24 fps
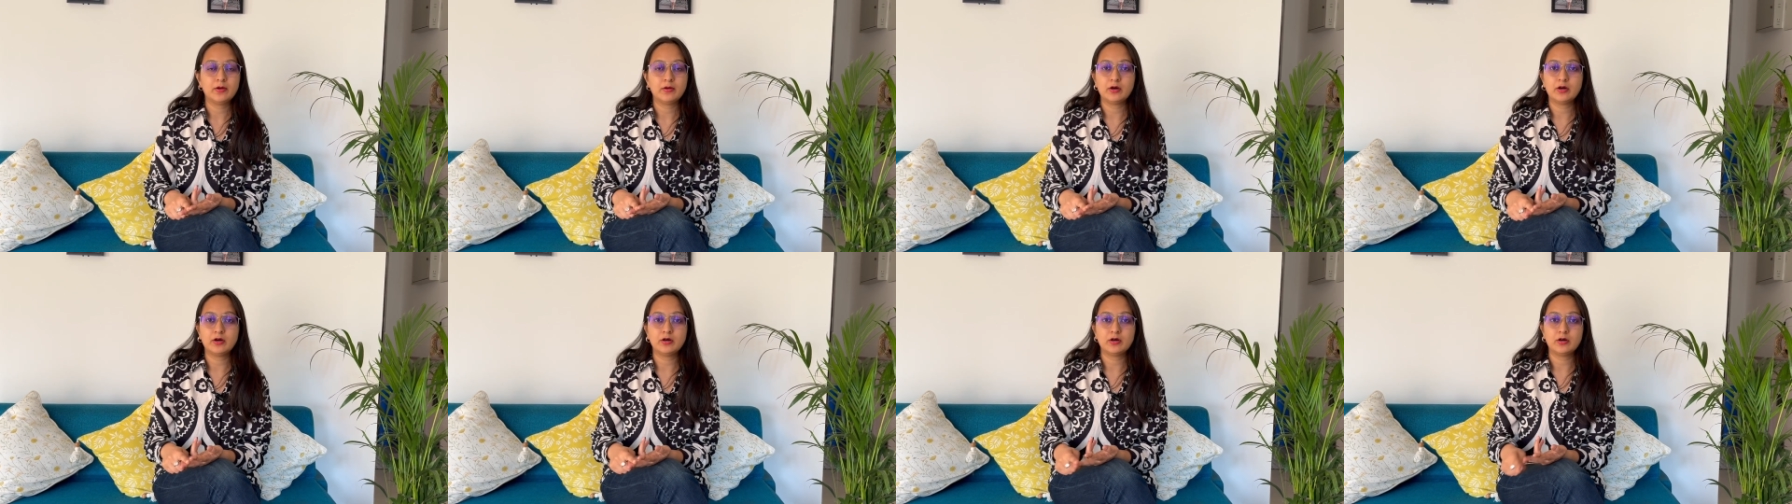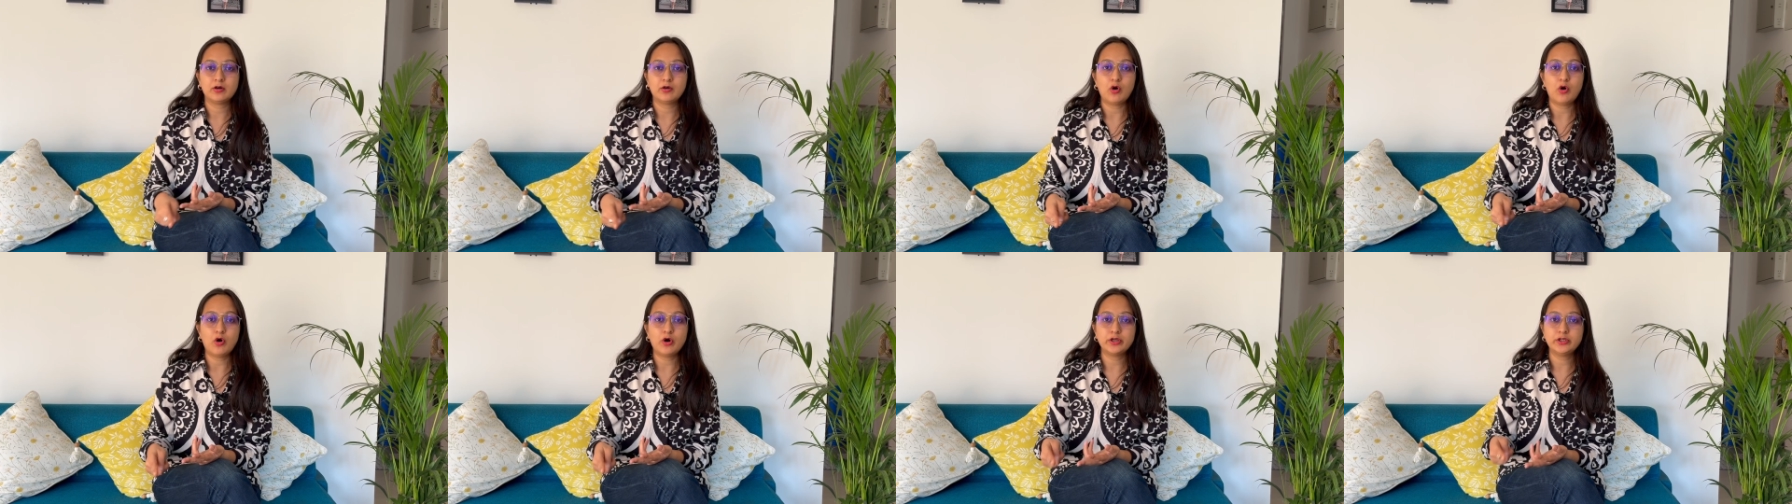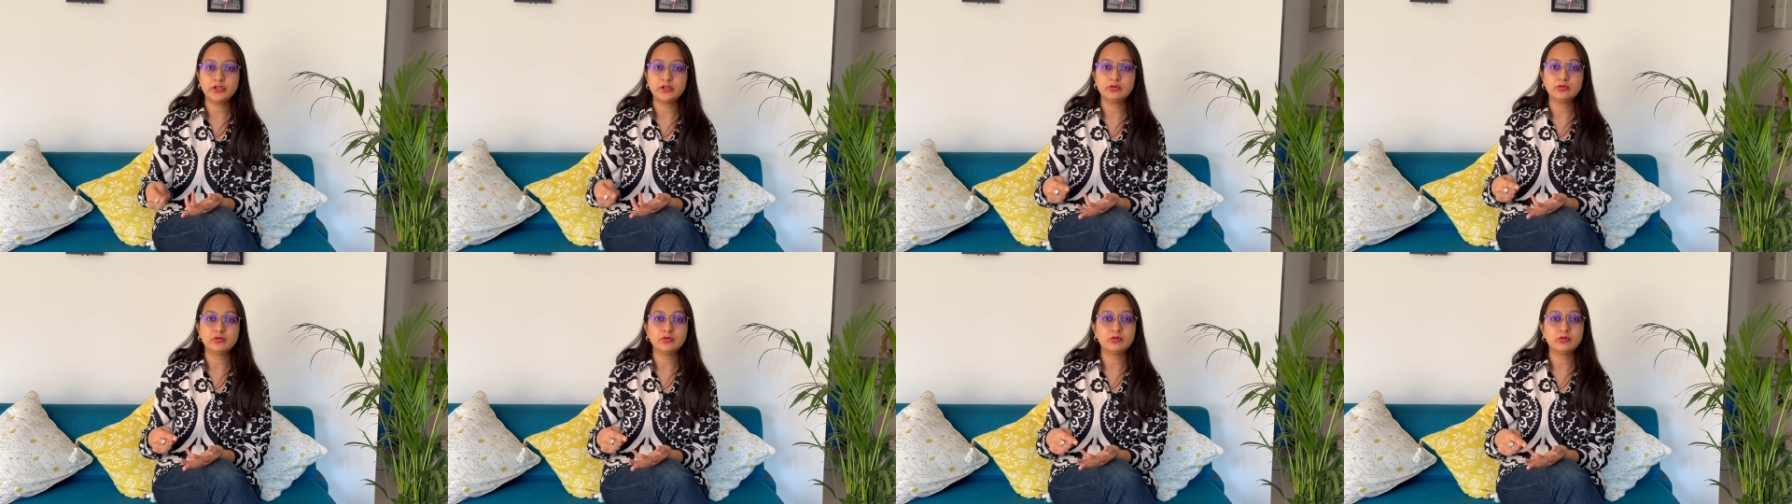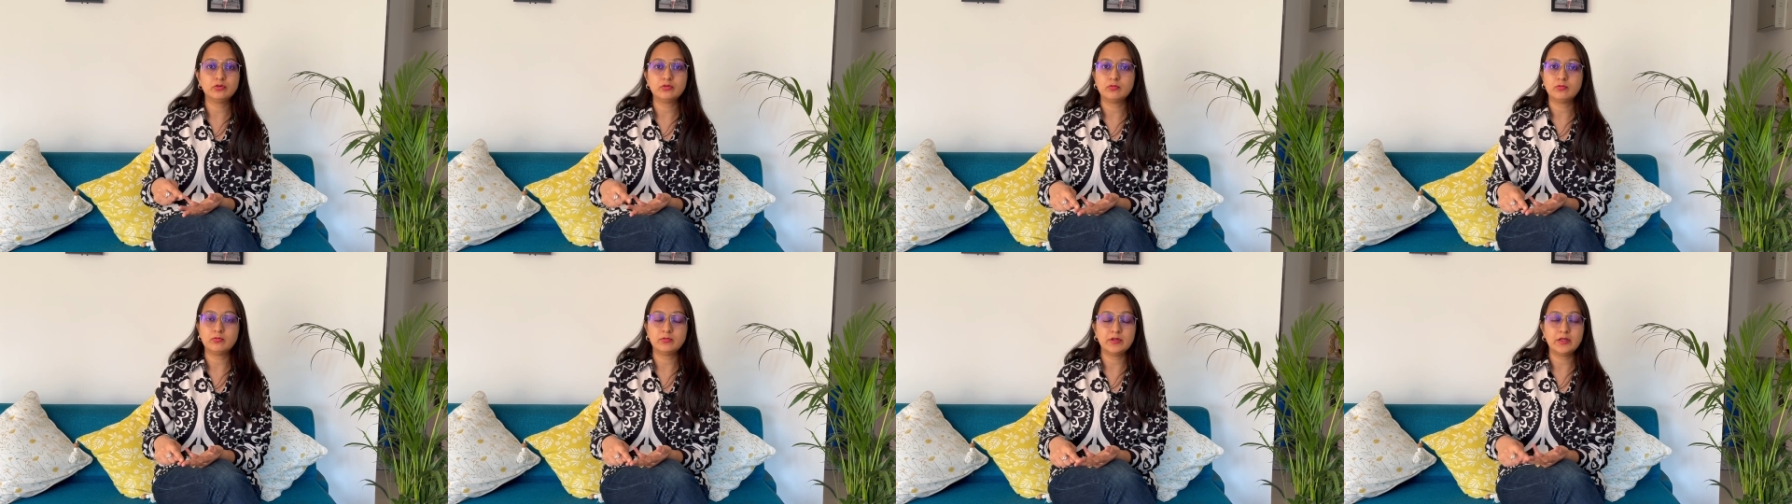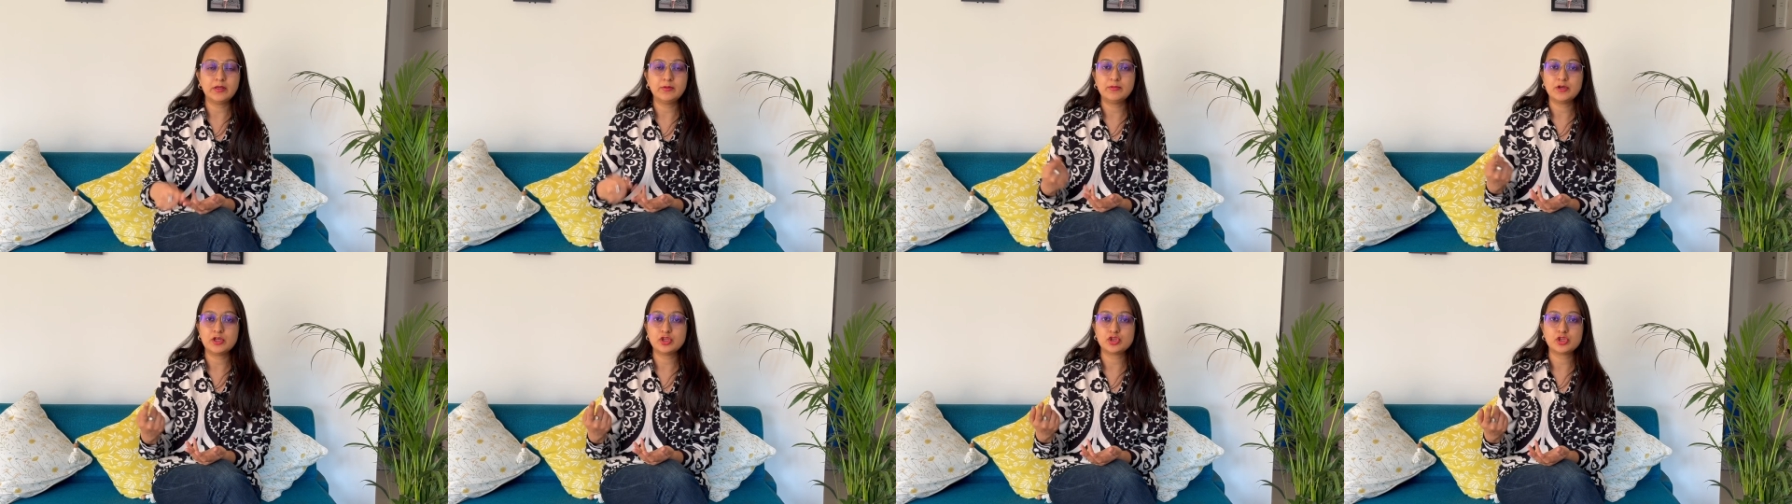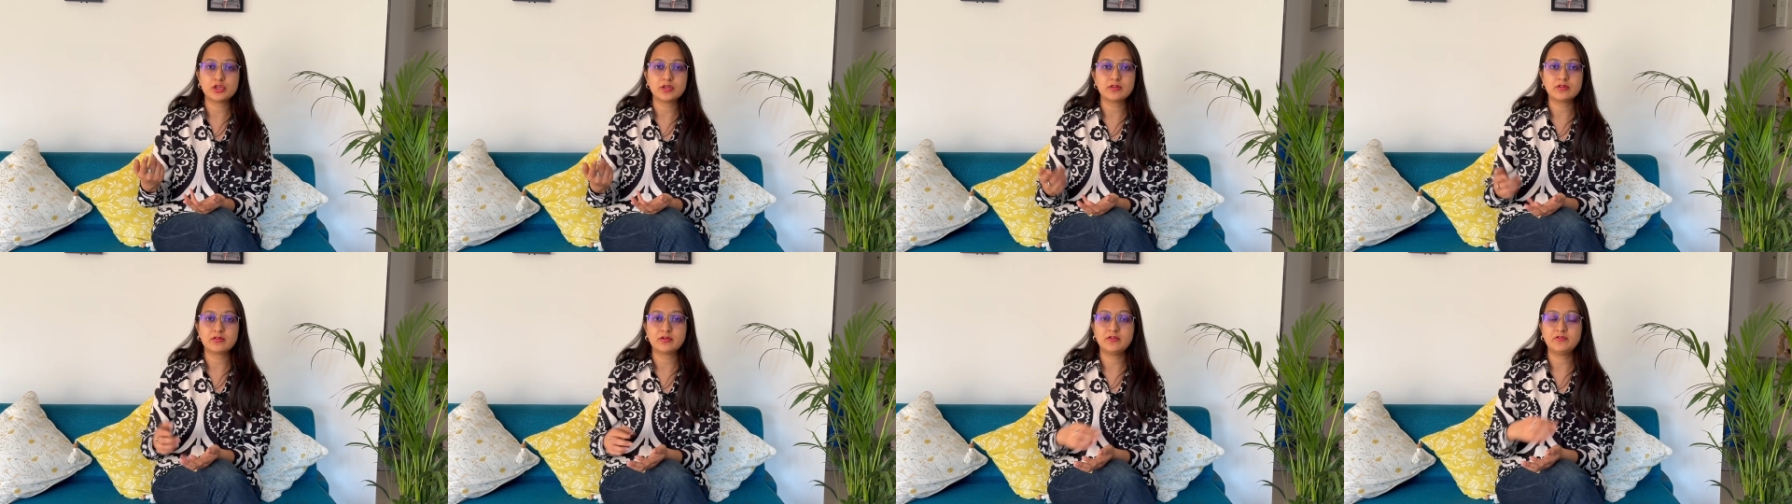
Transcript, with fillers: uh, audio, images,